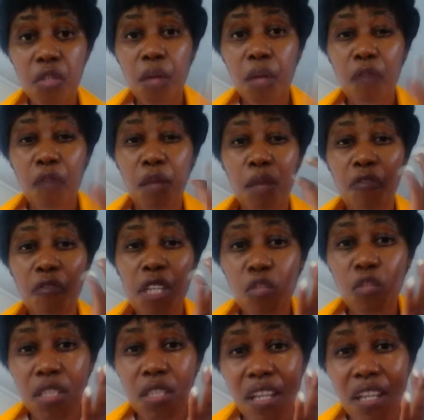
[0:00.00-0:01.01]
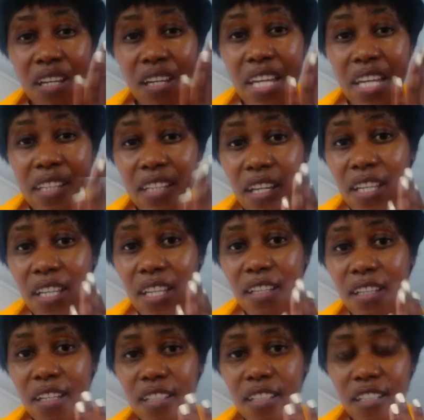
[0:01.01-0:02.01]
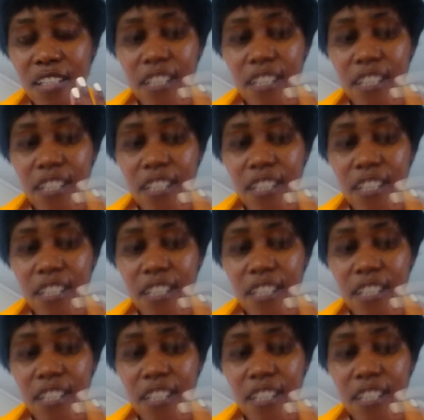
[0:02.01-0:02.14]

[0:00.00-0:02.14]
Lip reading: my face was red, red, red, red.